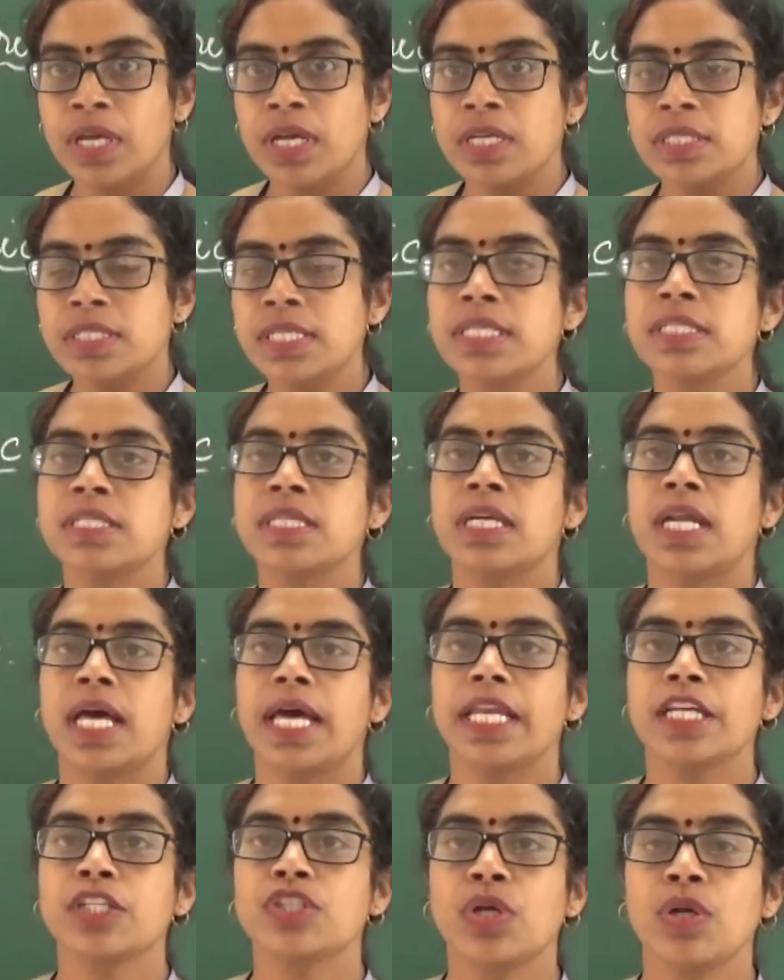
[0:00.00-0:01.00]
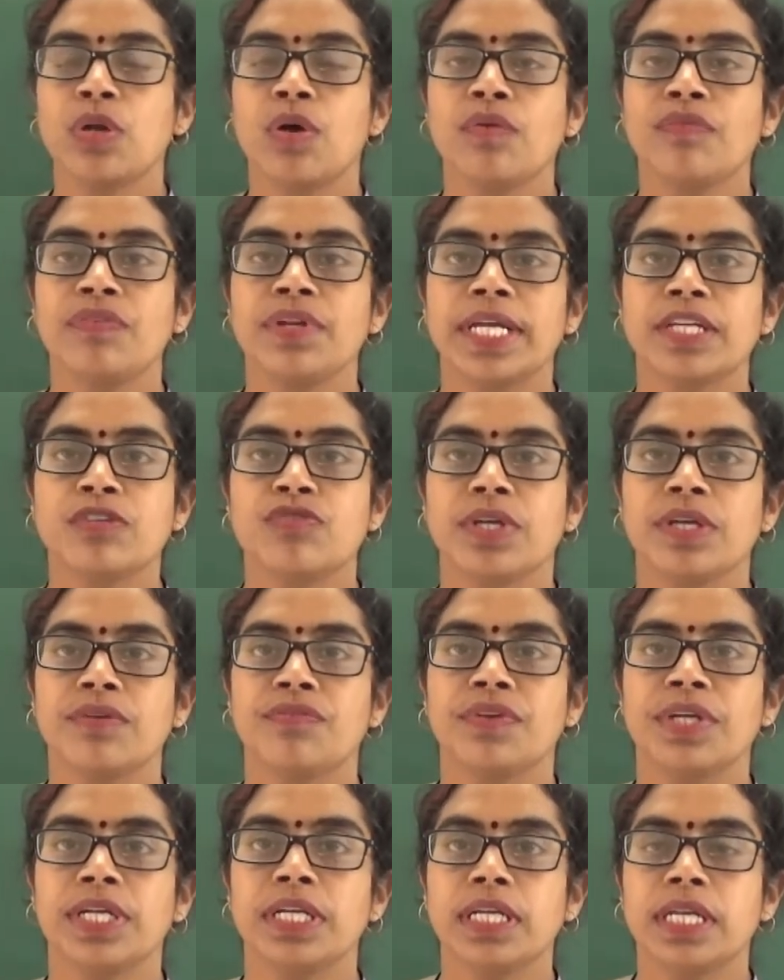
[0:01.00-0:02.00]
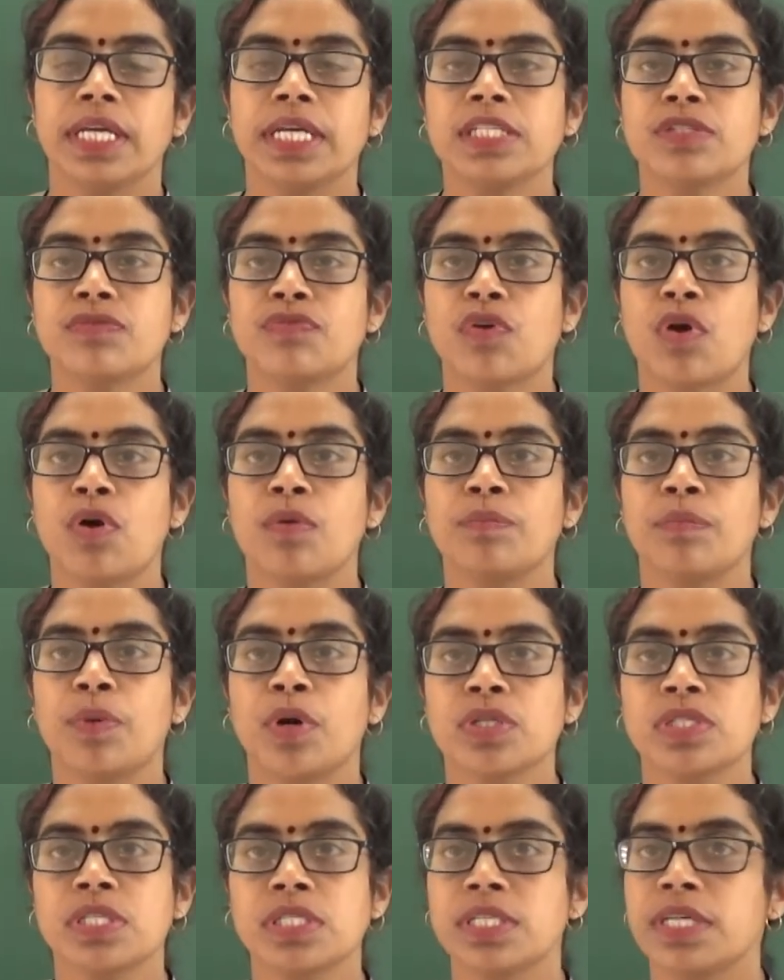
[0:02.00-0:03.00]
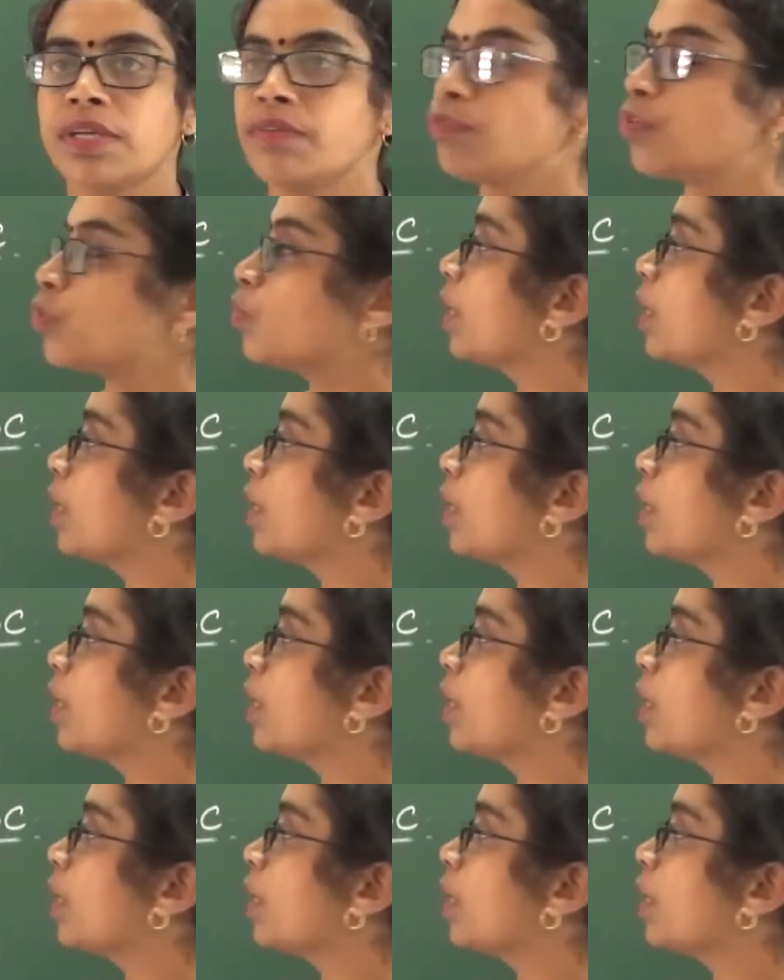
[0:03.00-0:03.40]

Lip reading: Since the direction of electric field is from positive to